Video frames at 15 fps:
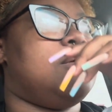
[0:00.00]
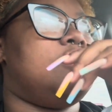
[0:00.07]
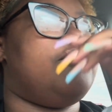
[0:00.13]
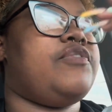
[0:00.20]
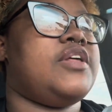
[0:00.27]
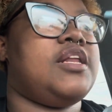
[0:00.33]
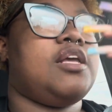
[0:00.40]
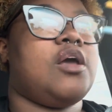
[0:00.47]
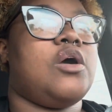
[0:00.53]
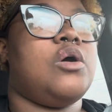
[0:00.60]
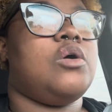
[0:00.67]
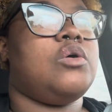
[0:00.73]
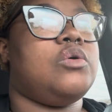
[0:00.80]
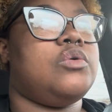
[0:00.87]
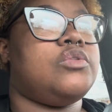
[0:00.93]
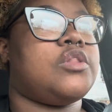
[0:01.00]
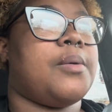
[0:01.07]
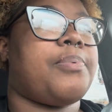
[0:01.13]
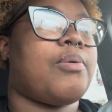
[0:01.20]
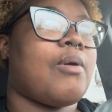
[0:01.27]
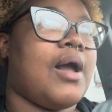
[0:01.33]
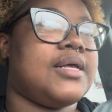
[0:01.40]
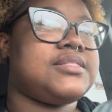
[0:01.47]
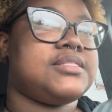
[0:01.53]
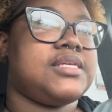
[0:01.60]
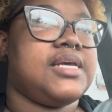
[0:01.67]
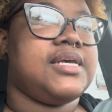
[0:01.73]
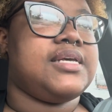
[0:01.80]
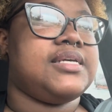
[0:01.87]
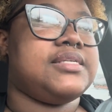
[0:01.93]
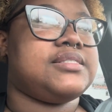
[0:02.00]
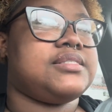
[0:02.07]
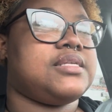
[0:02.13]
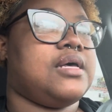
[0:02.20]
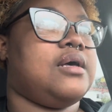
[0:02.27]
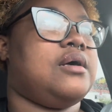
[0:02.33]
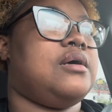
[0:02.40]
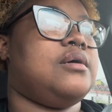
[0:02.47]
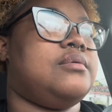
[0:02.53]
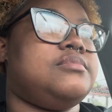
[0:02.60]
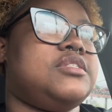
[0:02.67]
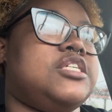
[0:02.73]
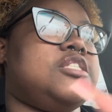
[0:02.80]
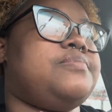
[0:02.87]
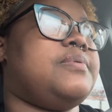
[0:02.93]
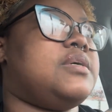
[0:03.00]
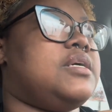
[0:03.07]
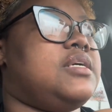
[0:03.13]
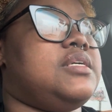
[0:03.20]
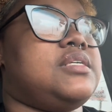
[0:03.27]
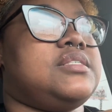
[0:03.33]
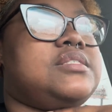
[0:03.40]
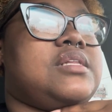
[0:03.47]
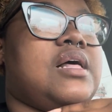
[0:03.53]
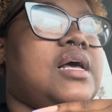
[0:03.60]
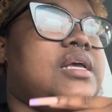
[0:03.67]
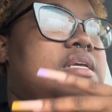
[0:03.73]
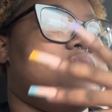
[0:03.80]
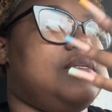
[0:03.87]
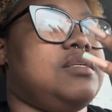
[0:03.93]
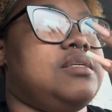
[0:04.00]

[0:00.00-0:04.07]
video the process, just because like